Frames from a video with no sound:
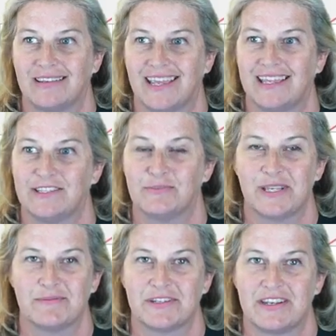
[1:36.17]
and you'll be
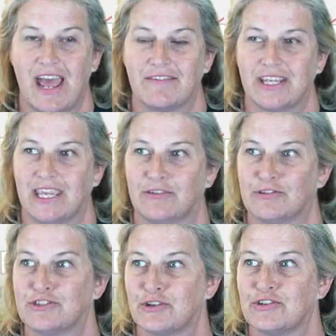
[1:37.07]
able to navigate or
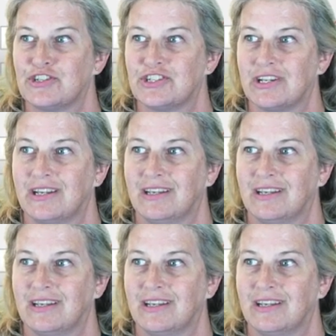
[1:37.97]
search